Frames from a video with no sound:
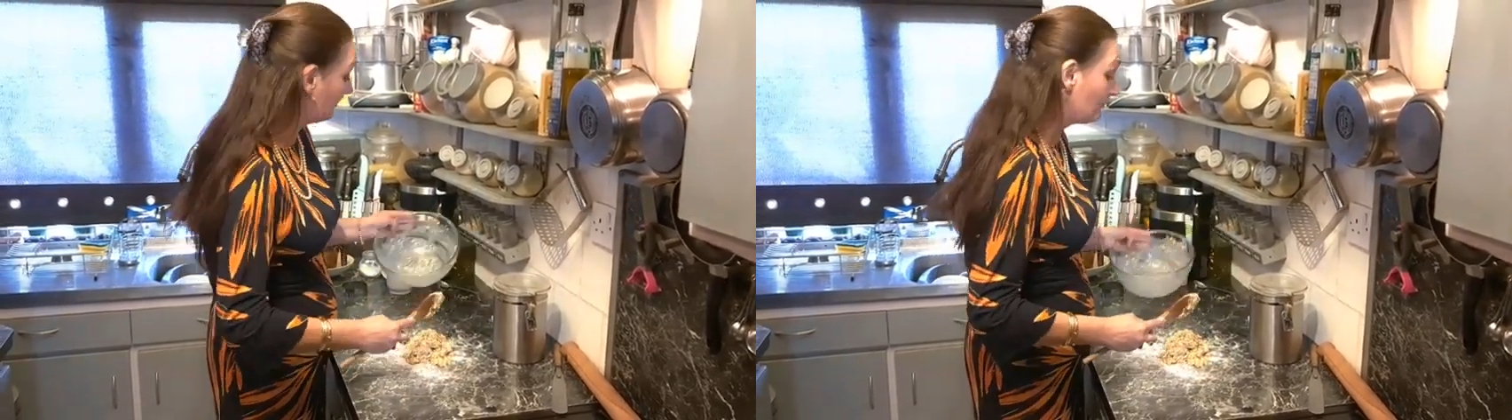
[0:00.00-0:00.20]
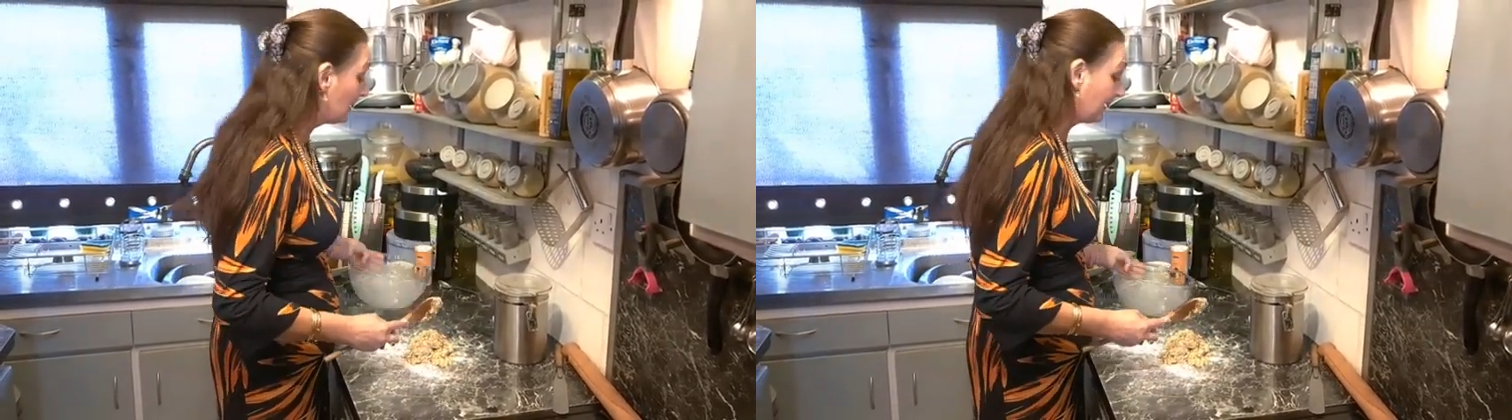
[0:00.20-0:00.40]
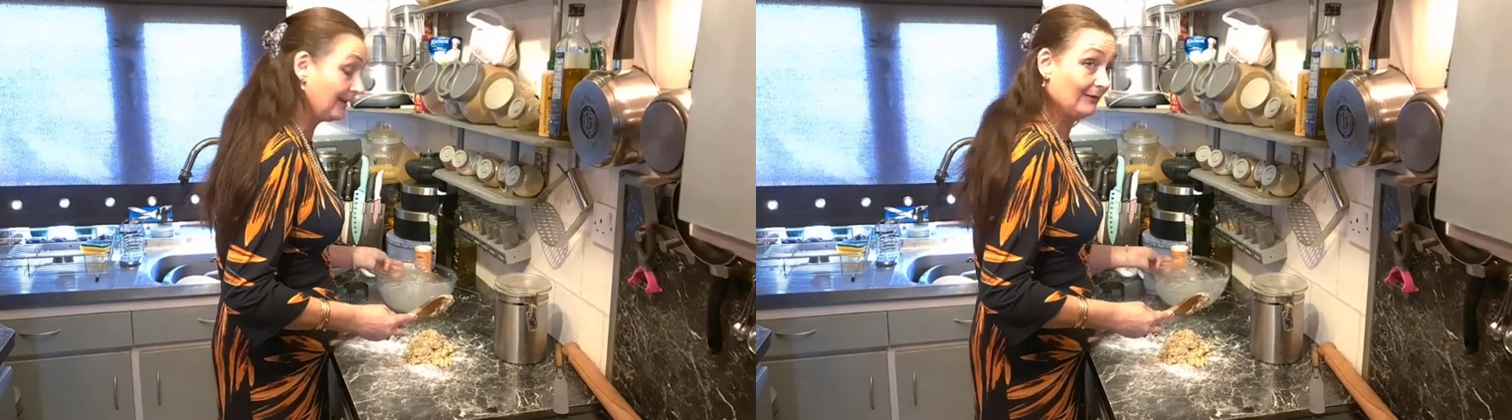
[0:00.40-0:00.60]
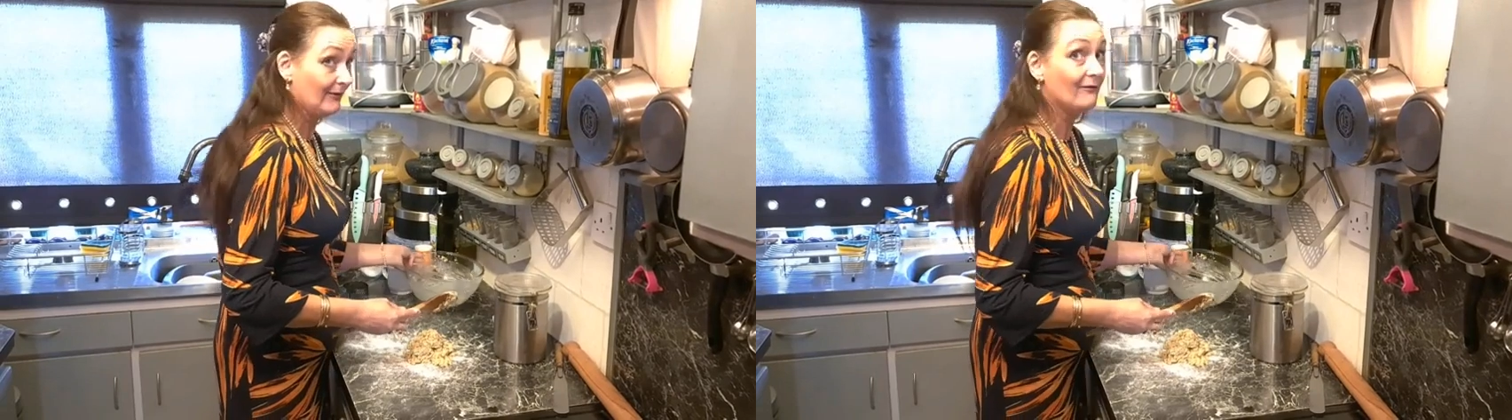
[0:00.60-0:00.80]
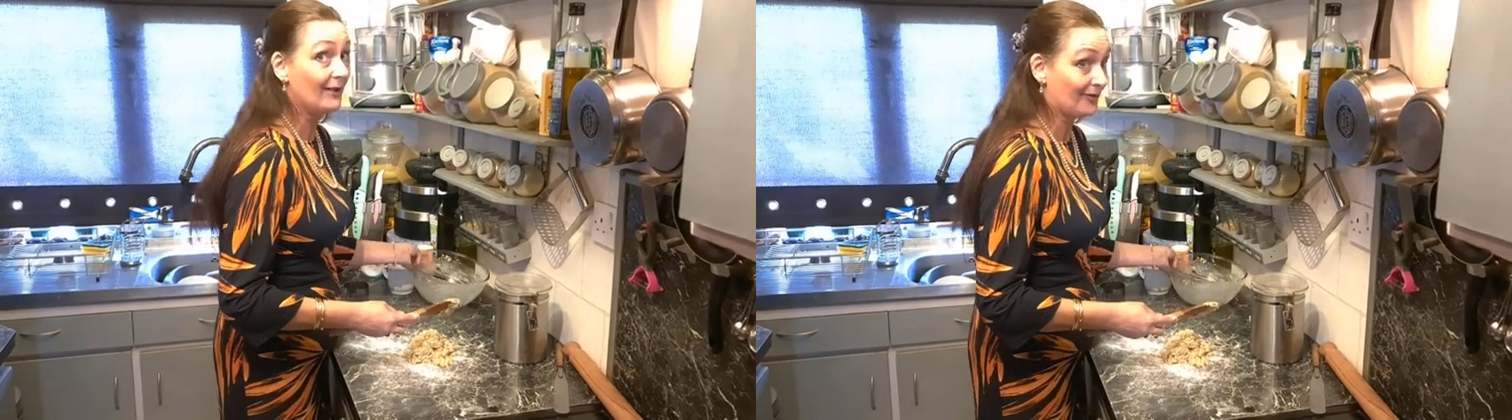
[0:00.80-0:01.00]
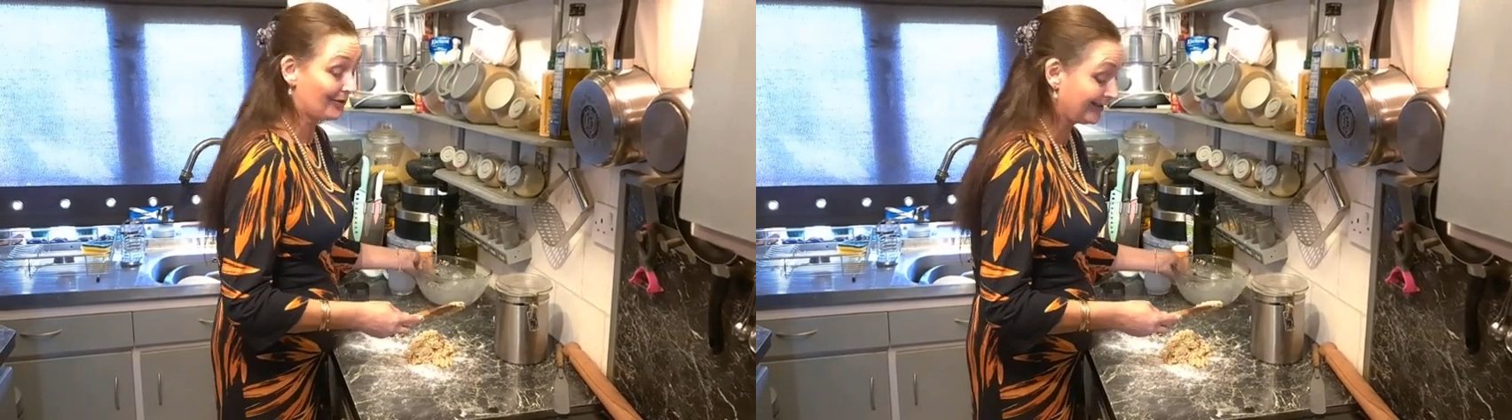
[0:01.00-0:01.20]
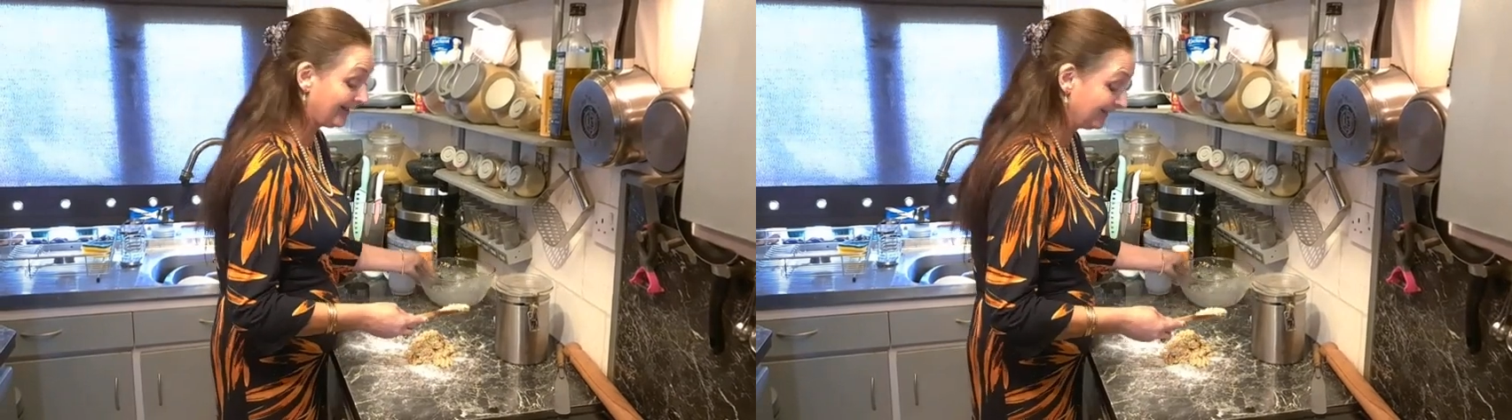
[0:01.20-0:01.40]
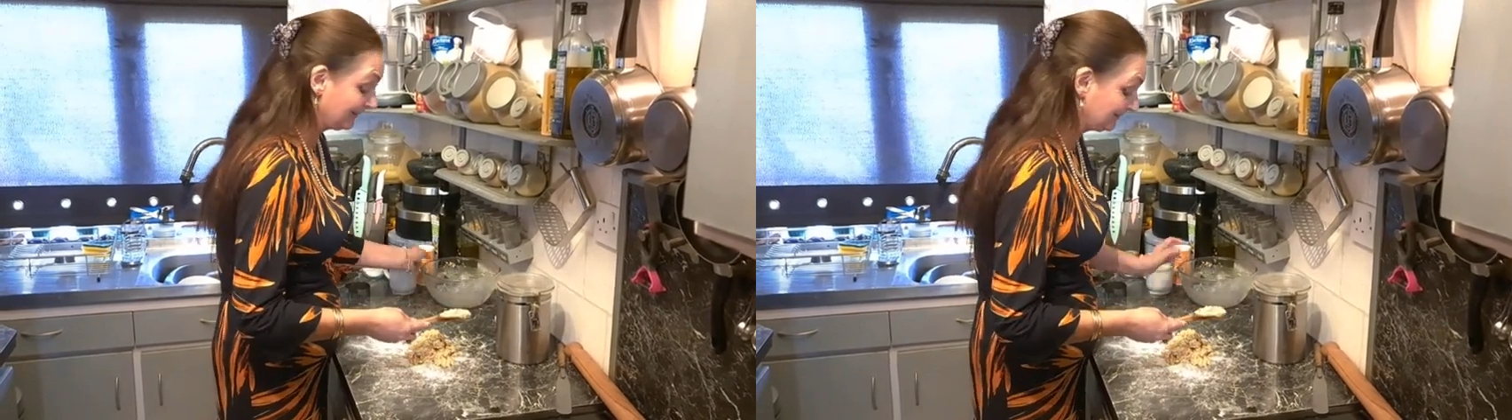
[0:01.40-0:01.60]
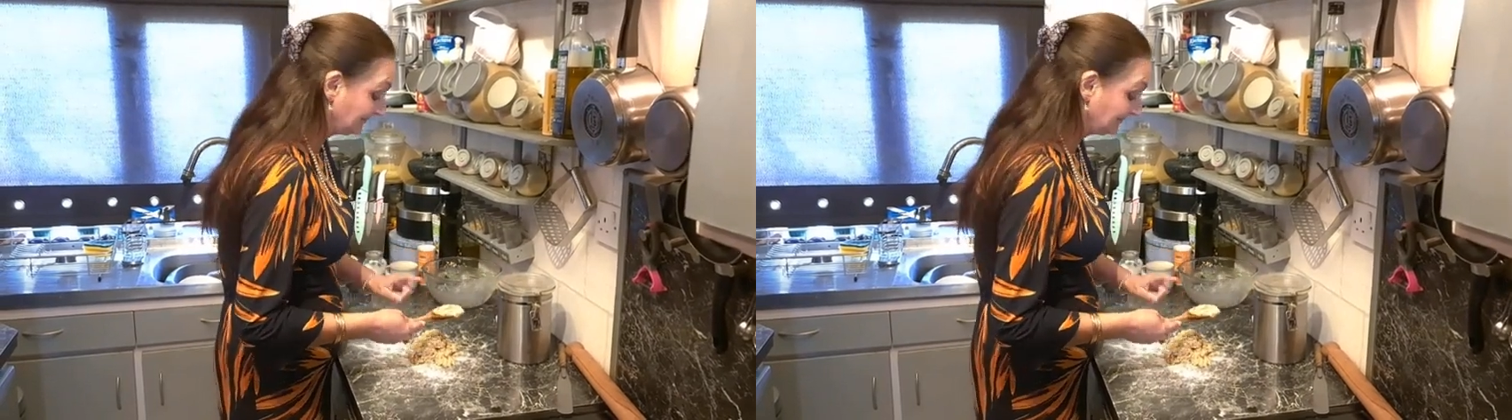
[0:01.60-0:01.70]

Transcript: really versatile.